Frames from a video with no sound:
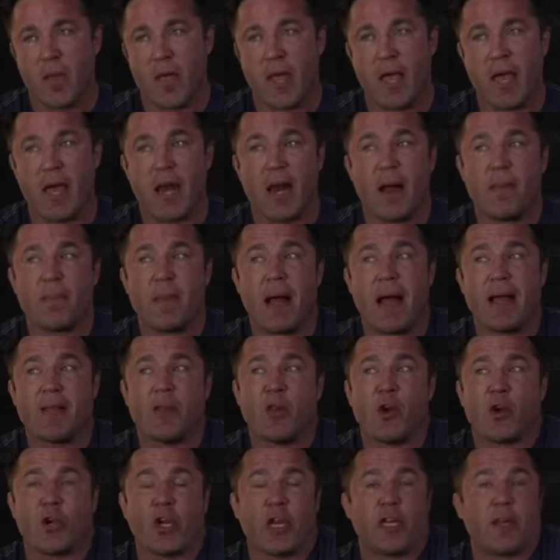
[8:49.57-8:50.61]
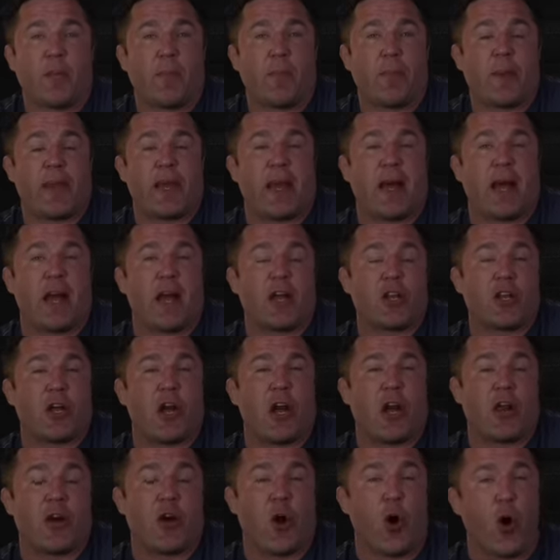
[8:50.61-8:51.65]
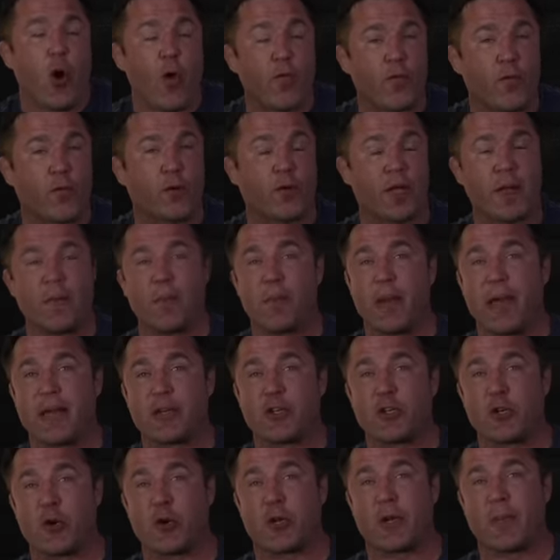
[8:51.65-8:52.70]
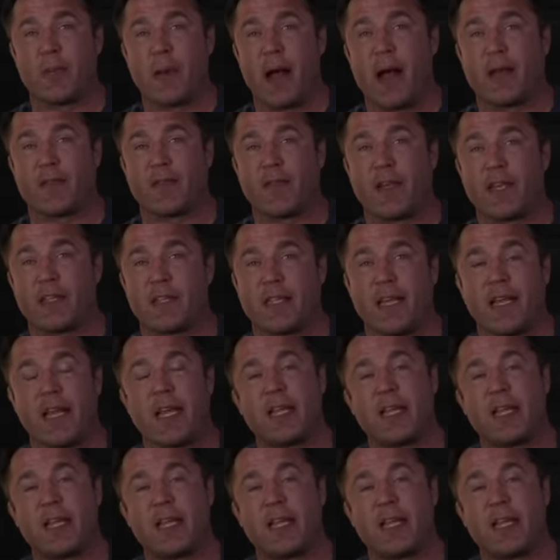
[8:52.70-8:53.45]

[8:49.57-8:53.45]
And I'm not looking to be an overly big jerk about this.